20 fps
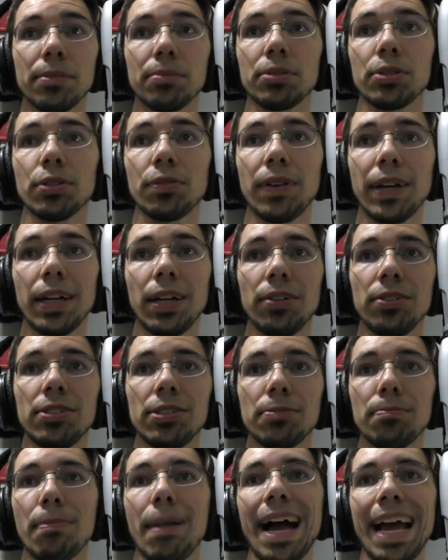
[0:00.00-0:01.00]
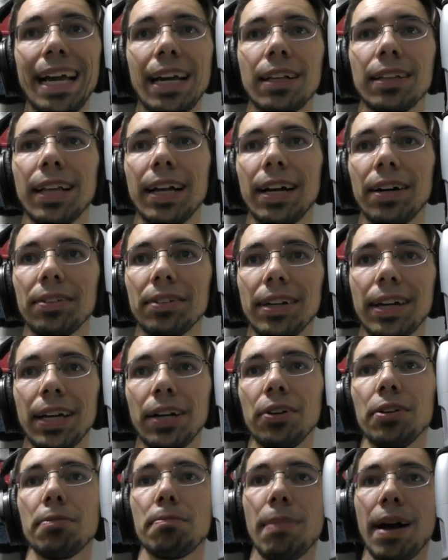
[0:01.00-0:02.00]
So if I go to my cloud and I go
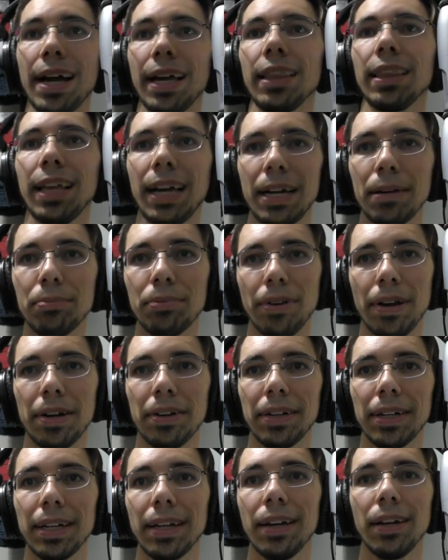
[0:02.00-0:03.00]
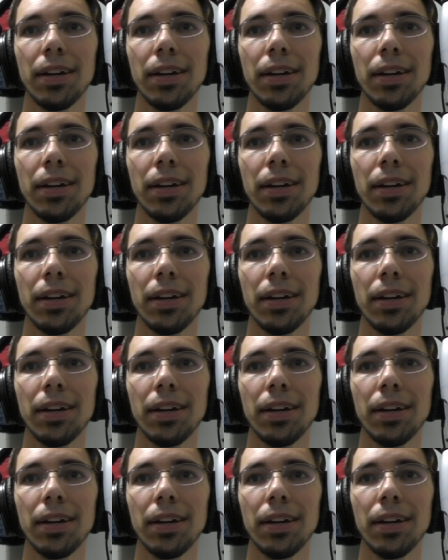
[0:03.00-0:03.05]
to my library,